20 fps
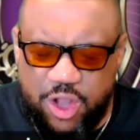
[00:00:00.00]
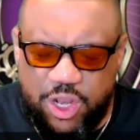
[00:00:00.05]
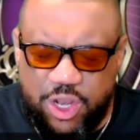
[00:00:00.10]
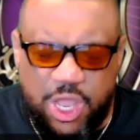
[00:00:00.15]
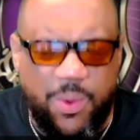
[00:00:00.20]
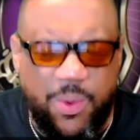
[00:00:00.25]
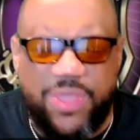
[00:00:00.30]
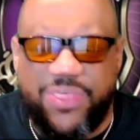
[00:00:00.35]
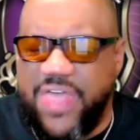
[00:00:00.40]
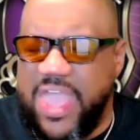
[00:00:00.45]

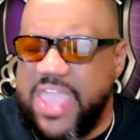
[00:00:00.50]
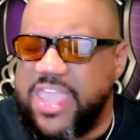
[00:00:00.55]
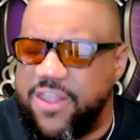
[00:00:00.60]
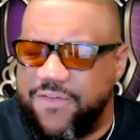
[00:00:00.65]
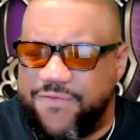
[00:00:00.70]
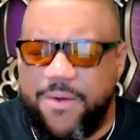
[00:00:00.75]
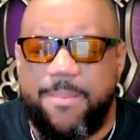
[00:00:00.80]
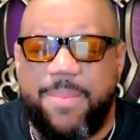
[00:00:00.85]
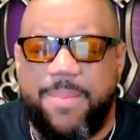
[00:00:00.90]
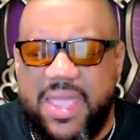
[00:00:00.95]
Lord, we thank
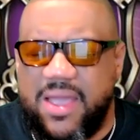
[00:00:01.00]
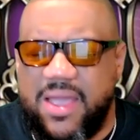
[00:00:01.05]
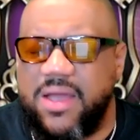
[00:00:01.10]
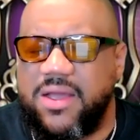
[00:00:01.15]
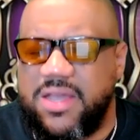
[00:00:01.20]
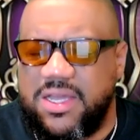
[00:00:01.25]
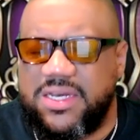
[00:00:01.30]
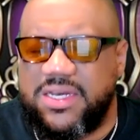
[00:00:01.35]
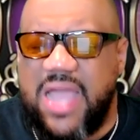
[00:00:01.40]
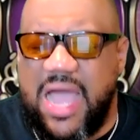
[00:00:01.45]
you for being a
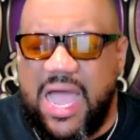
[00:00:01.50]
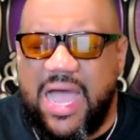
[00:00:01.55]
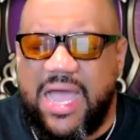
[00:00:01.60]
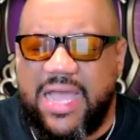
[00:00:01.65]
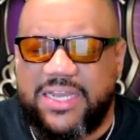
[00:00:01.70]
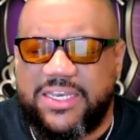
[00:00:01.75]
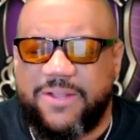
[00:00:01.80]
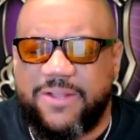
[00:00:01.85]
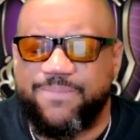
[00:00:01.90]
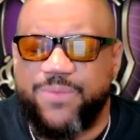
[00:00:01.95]
good God.
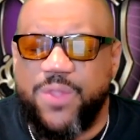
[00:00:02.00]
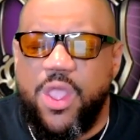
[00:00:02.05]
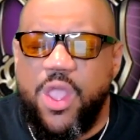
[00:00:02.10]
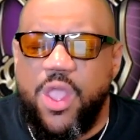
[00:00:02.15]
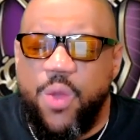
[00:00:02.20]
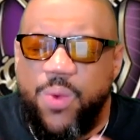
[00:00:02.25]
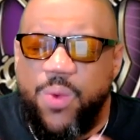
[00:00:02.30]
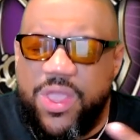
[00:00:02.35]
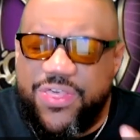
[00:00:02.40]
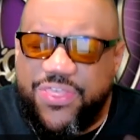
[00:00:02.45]

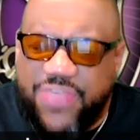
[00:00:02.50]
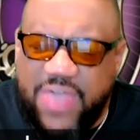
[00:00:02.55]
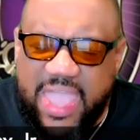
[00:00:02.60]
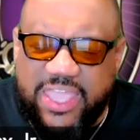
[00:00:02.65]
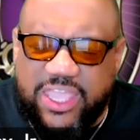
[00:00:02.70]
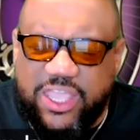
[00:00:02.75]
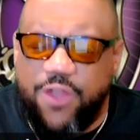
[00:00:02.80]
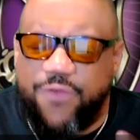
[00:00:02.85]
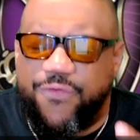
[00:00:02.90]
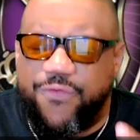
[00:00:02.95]
We
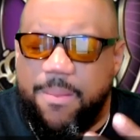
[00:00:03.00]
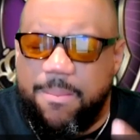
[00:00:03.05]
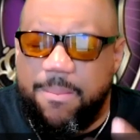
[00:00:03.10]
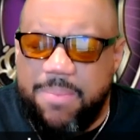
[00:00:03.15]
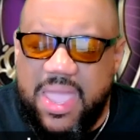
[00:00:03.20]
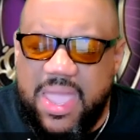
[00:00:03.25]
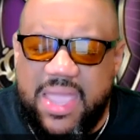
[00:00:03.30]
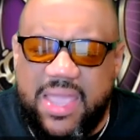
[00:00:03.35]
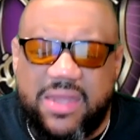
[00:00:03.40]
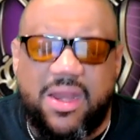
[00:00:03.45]
thank you for
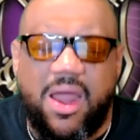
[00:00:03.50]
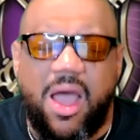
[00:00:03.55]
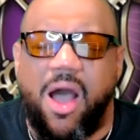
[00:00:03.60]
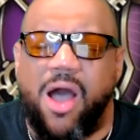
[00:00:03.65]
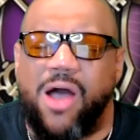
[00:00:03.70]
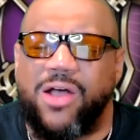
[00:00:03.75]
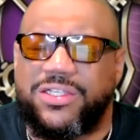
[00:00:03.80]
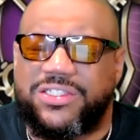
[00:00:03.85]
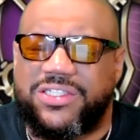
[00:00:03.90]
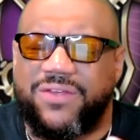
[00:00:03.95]
being an
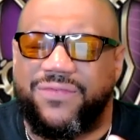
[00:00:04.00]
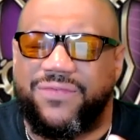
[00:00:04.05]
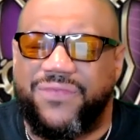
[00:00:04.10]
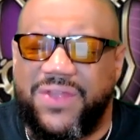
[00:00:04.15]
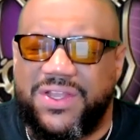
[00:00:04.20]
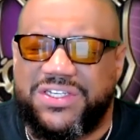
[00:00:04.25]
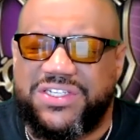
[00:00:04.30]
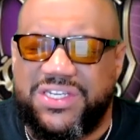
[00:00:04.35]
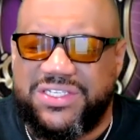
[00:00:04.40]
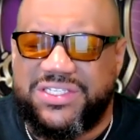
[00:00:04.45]

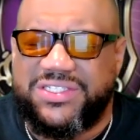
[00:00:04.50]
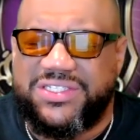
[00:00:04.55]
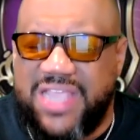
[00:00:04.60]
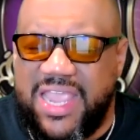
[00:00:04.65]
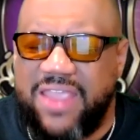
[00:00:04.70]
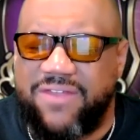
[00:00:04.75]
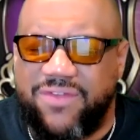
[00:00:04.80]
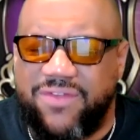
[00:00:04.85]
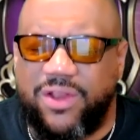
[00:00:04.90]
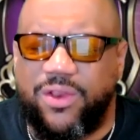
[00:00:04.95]
all-sufficient
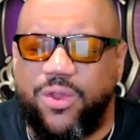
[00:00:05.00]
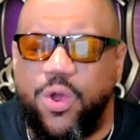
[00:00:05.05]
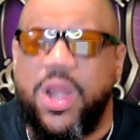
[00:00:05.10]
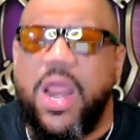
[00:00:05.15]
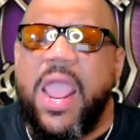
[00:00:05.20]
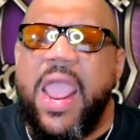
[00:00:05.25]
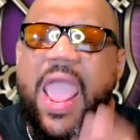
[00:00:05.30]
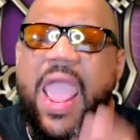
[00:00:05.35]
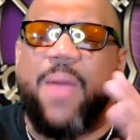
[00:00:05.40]
Savior, Lord,